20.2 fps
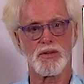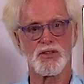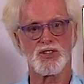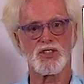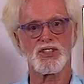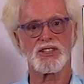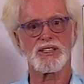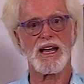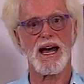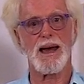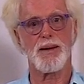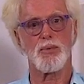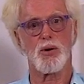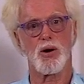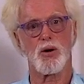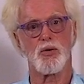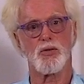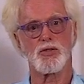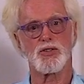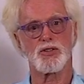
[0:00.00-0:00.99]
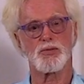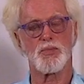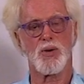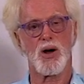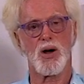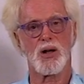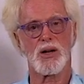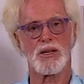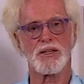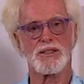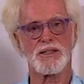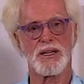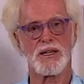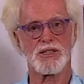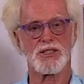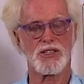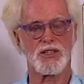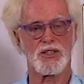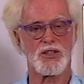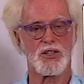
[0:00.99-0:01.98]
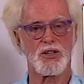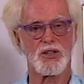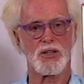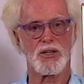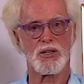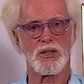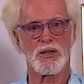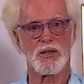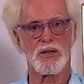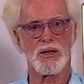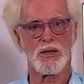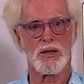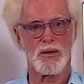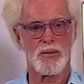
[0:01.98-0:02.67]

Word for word: SIBO, small intestinal